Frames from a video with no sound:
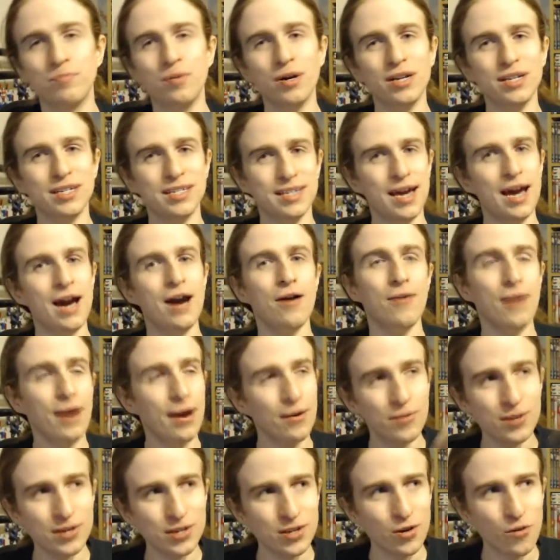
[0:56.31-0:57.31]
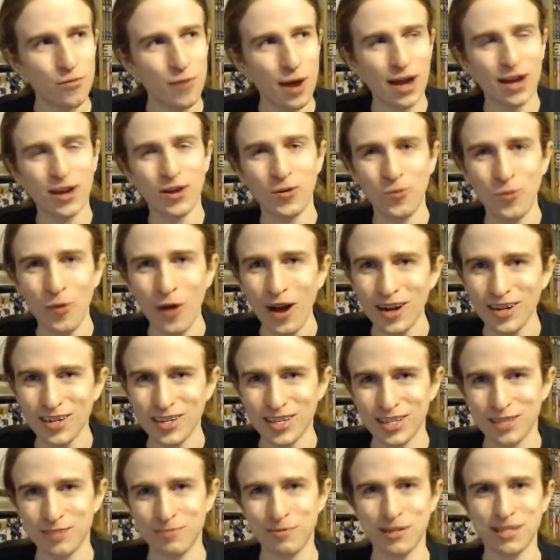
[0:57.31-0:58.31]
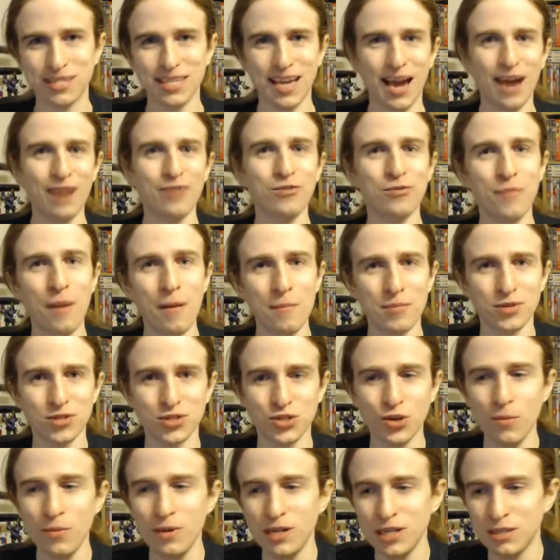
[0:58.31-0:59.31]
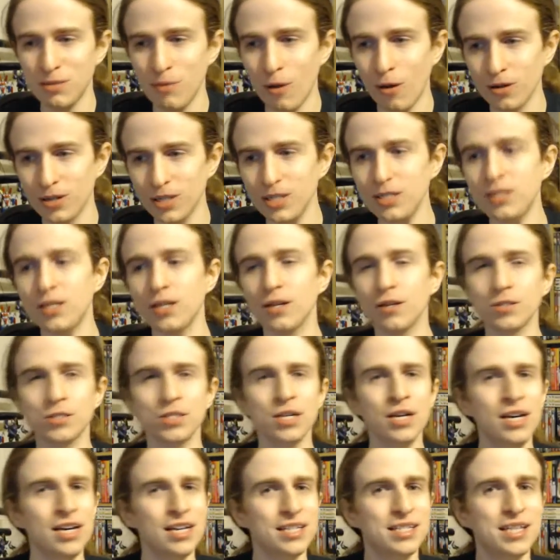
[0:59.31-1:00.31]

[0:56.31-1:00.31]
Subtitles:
but now I want to go back and watch this because I remember so many small details